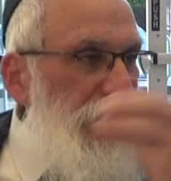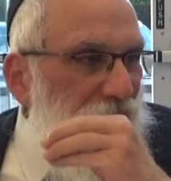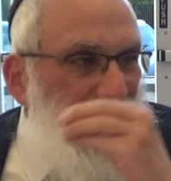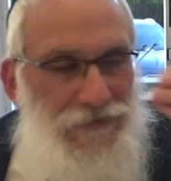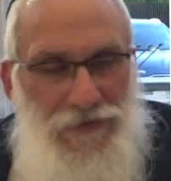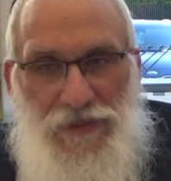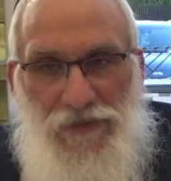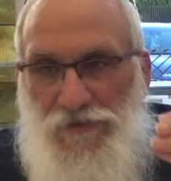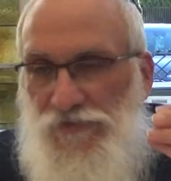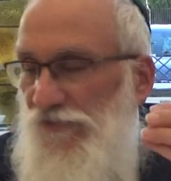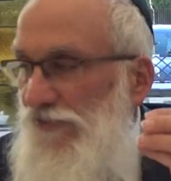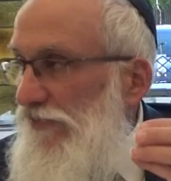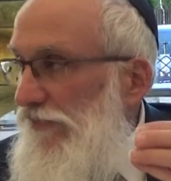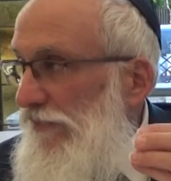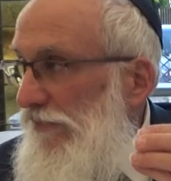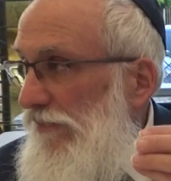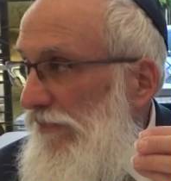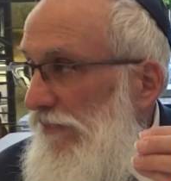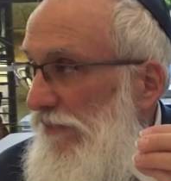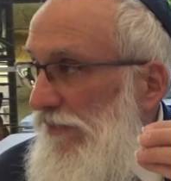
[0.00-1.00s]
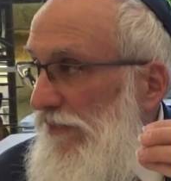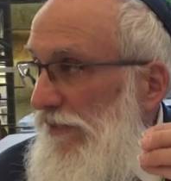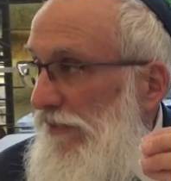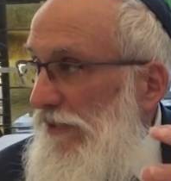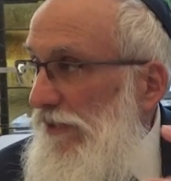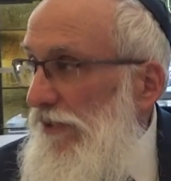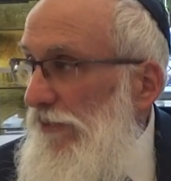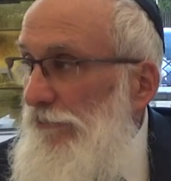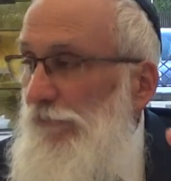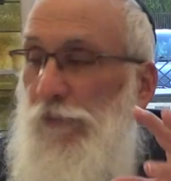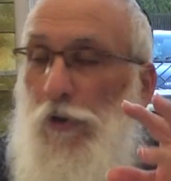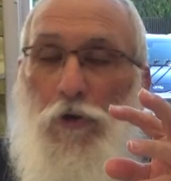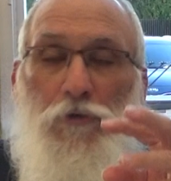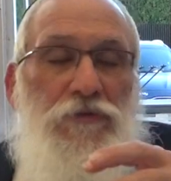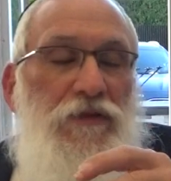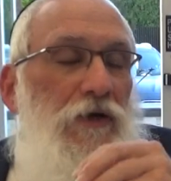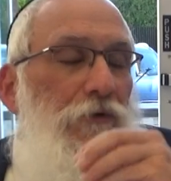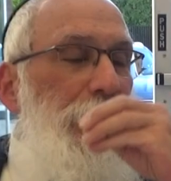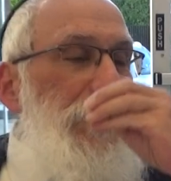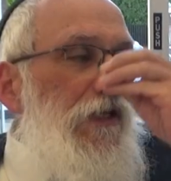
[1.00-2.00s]
finite.
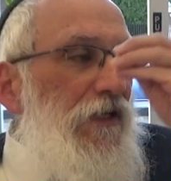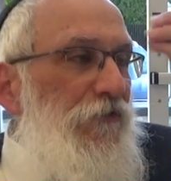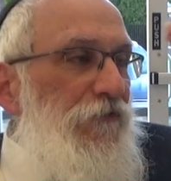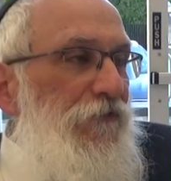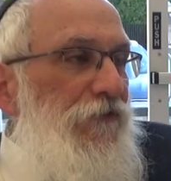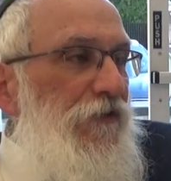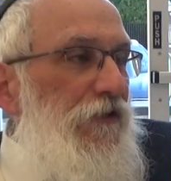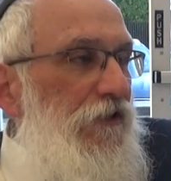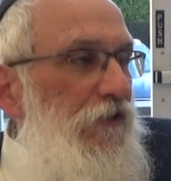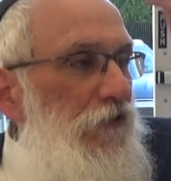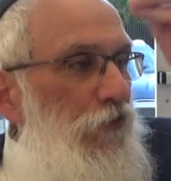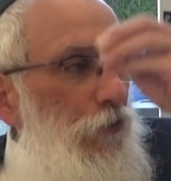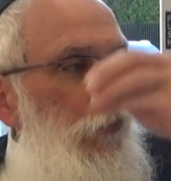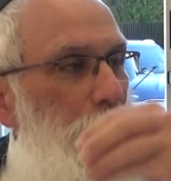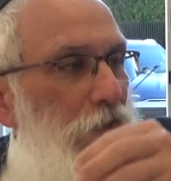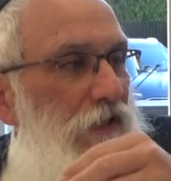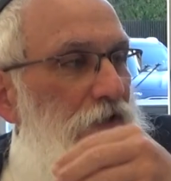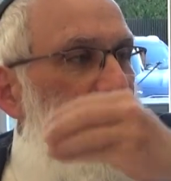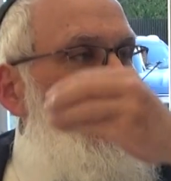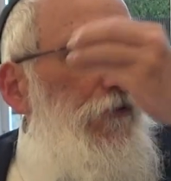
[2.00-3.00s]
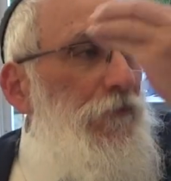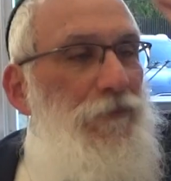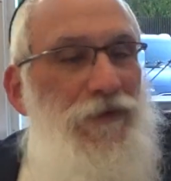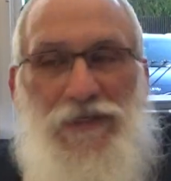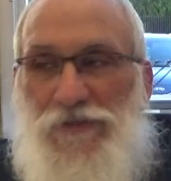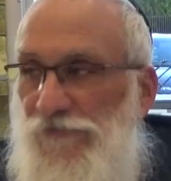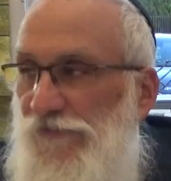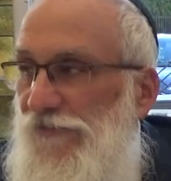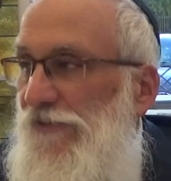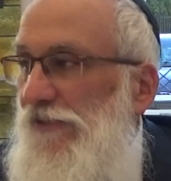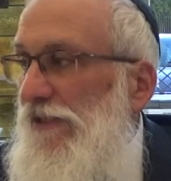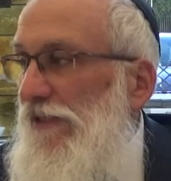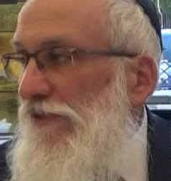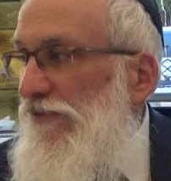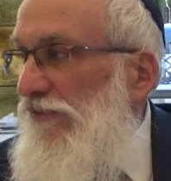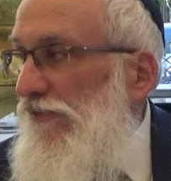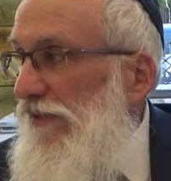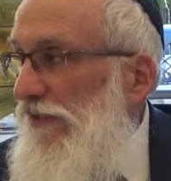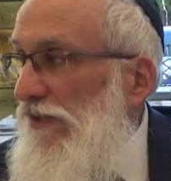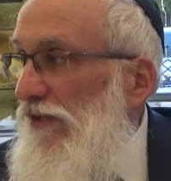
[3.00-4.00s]
Both are infinite away from
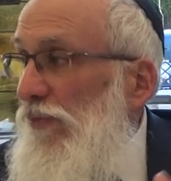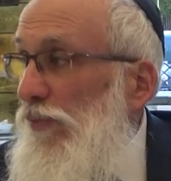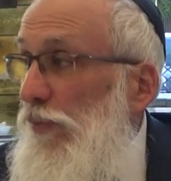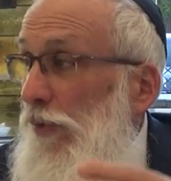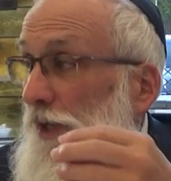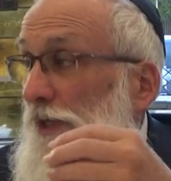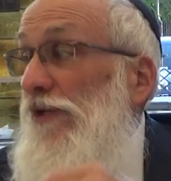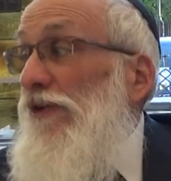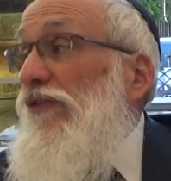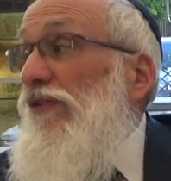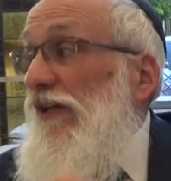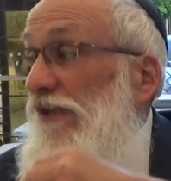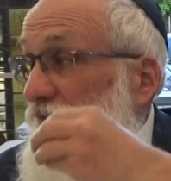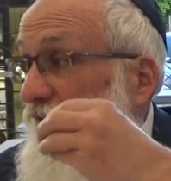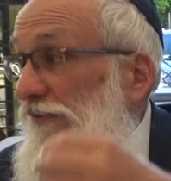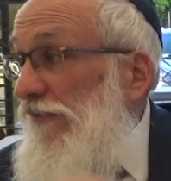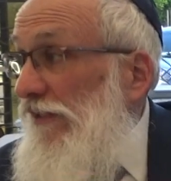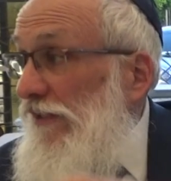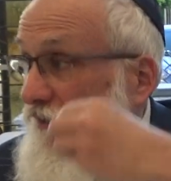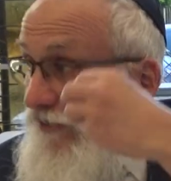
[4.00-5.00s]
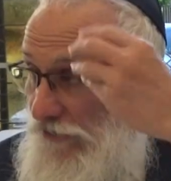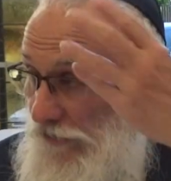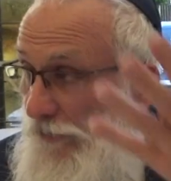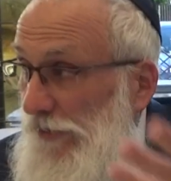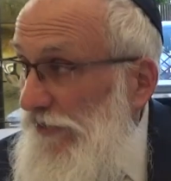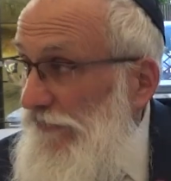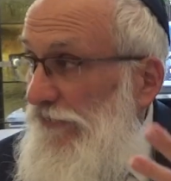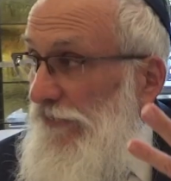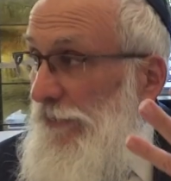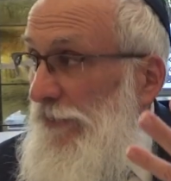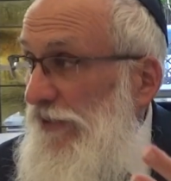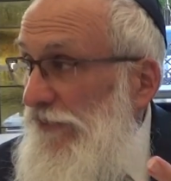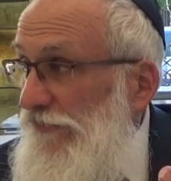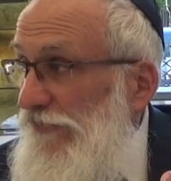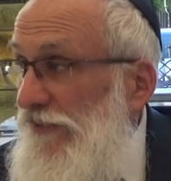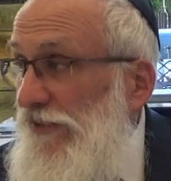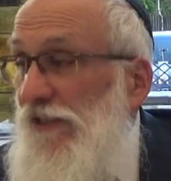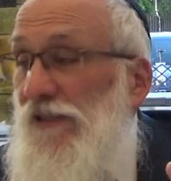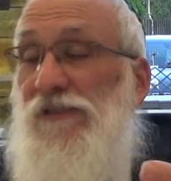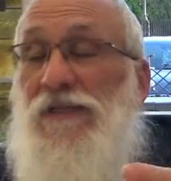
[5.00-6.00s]
infinite. One is infinite away from
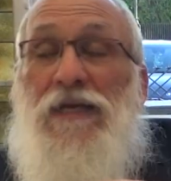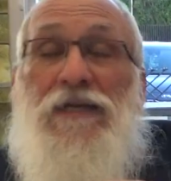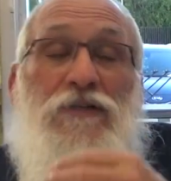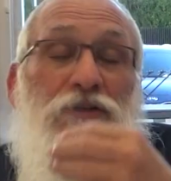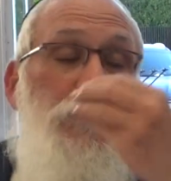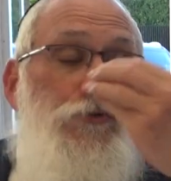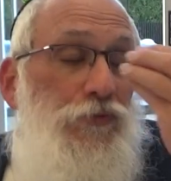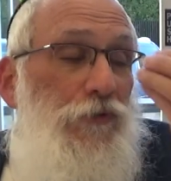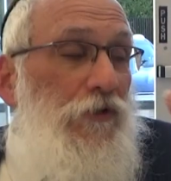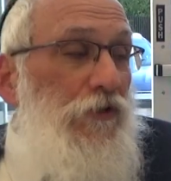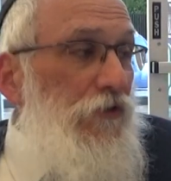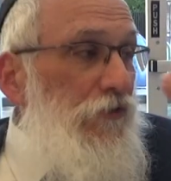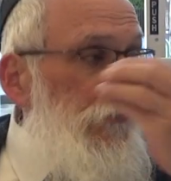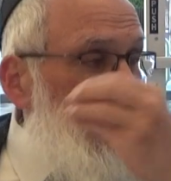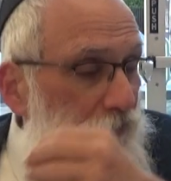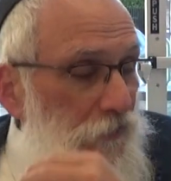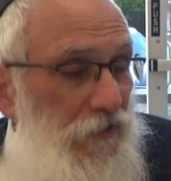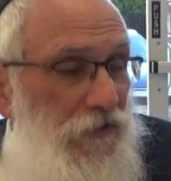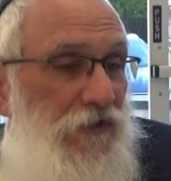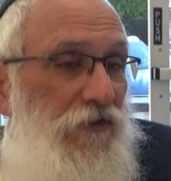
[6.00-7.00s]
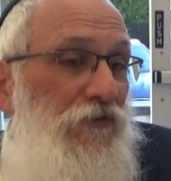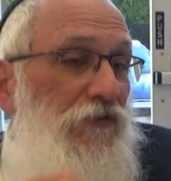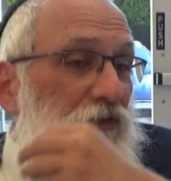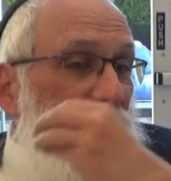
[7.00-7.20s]
infinite, and a trillion trillion is